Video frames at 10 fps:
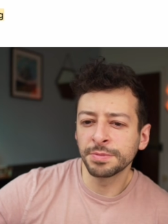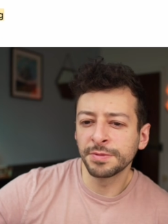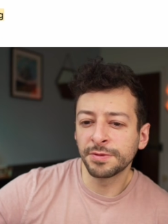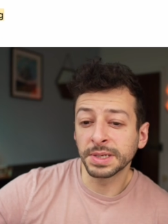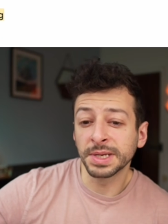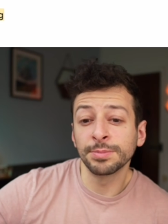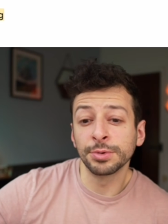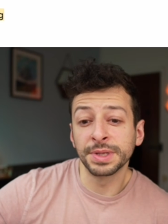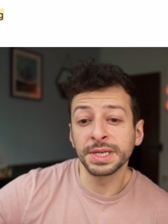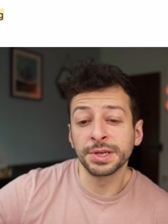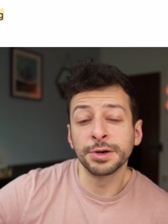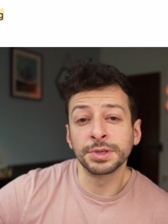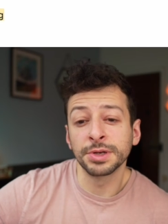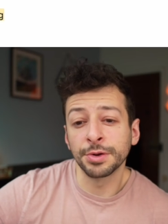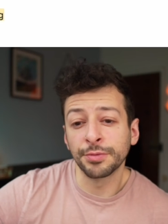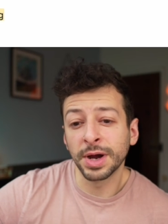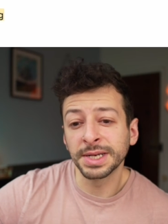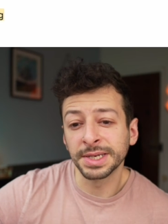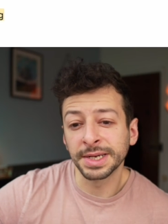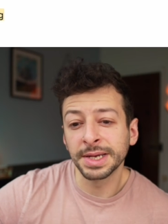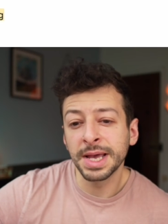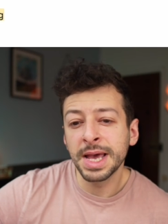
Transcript: for example, this note on writing